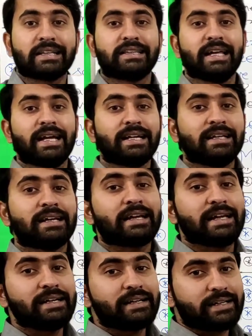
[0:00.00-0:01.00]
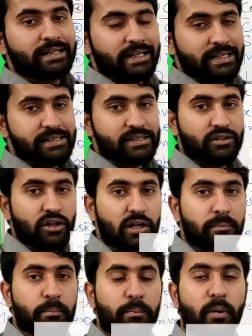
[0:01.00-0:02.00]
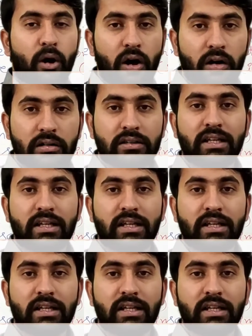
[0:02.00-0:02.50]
that it does not block